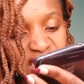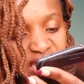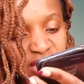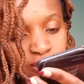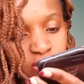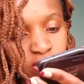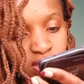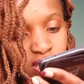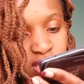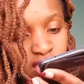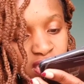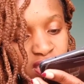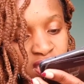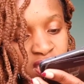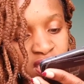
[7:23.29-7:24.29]
I say about
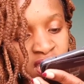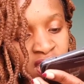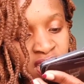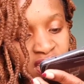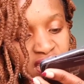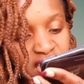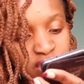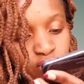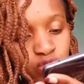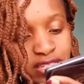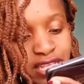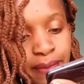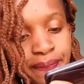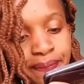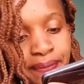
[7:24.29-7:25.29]
this? This
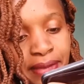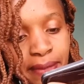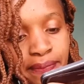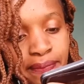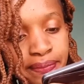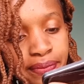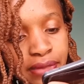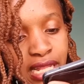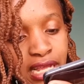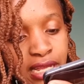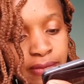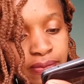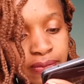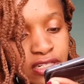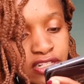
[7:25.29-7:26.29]
was a
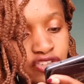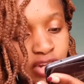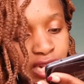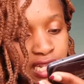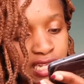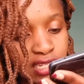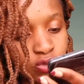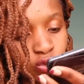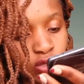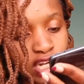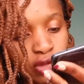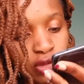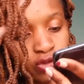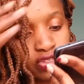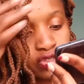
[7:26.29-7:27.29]
peplum dress
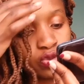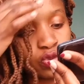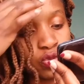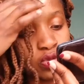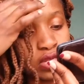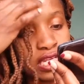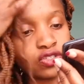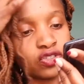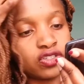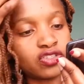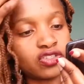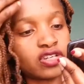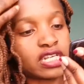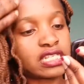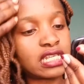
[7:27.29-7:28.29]
when I was so
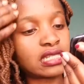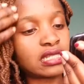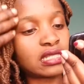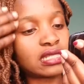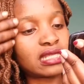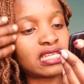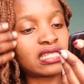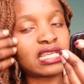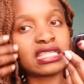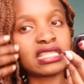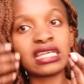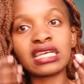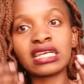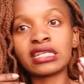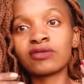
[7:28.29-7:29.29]
into dresses. This,
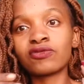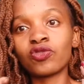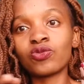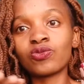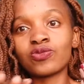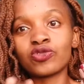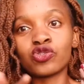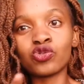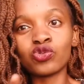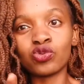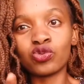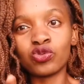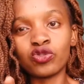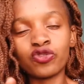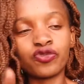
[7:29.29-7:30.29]
I think, is from
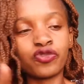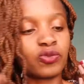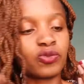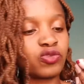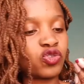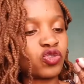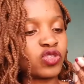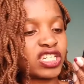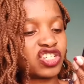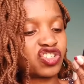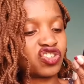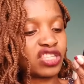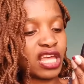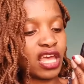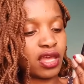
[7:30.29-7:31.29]

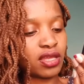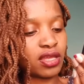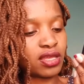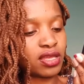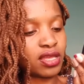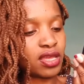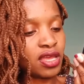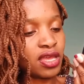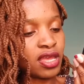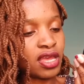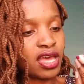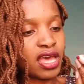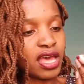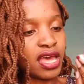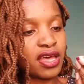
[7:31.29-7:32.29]
two-ish there.
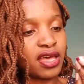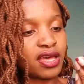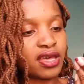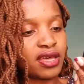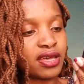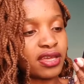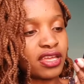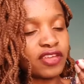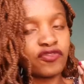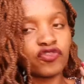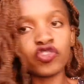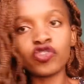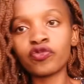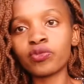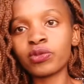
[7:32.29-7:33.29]

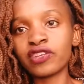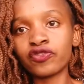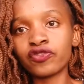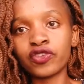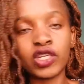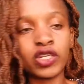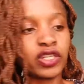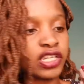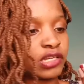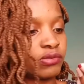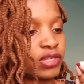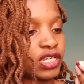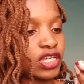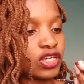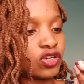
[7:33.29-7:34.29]
If you've been
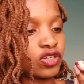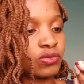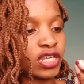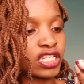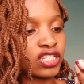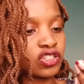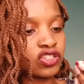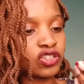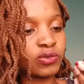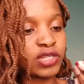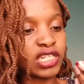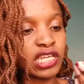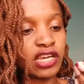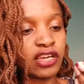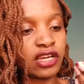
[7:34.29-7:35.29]
following me on my social
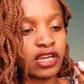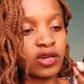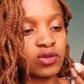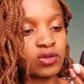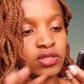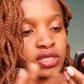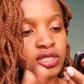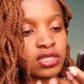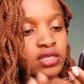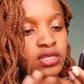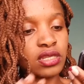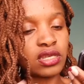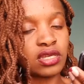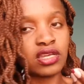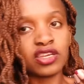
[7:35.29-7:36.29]
media
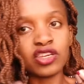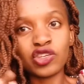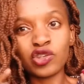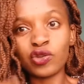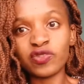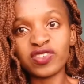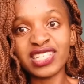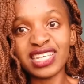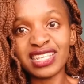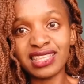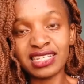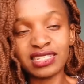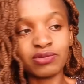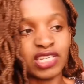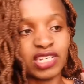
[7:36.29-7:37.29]
accounts, you've
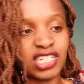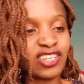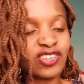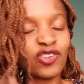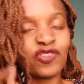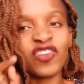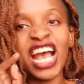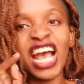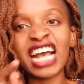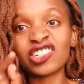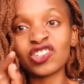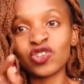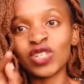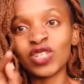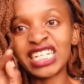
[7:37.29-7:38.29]
seen this picture. You've
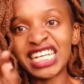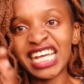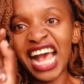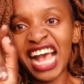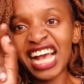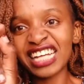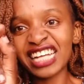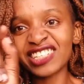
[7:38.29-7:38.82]
actually